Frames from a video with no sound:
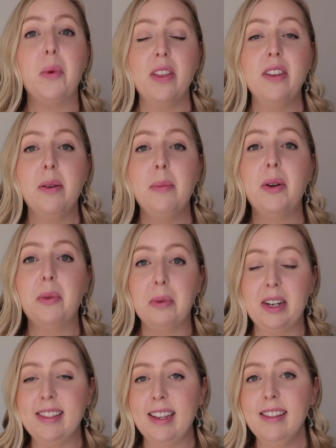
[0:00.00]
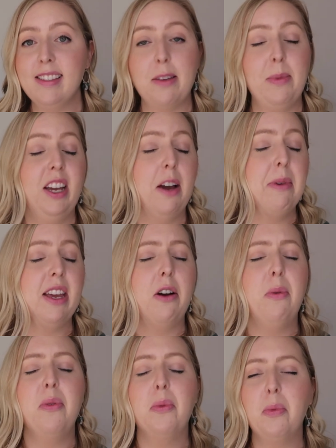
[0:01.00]
Rhythm Recess. They've been coming
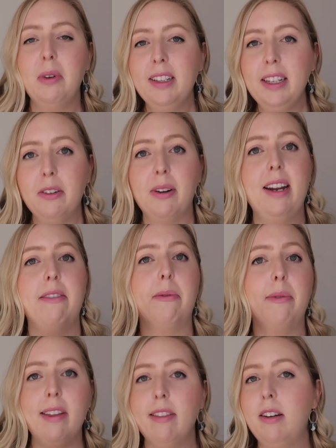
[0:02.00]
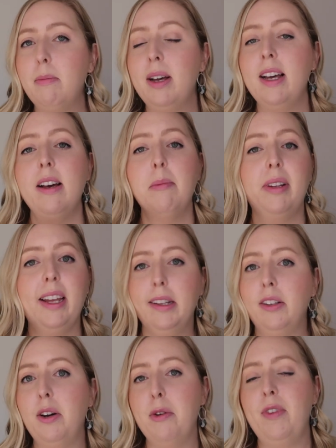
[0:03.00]
out with really great rhythm
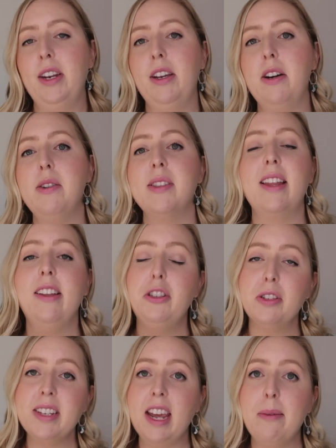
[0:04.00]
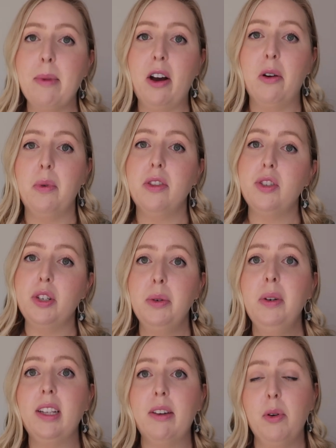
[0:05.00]
play-along videos, and they just came out with
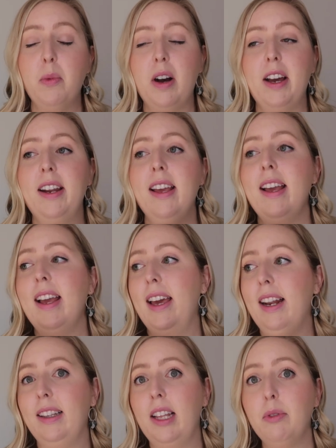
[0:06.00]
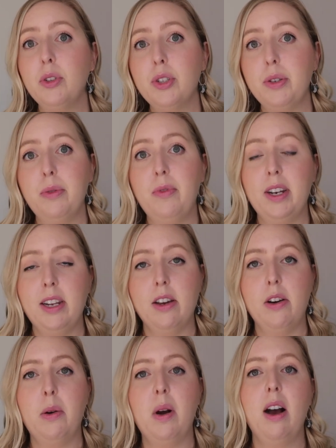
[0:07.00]
2, a level 1 and a level 2
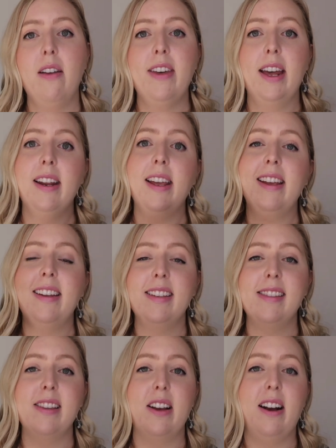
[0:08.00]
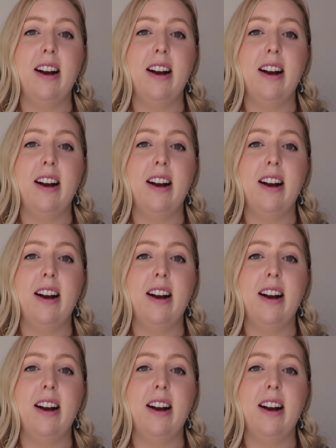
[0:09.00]
video that is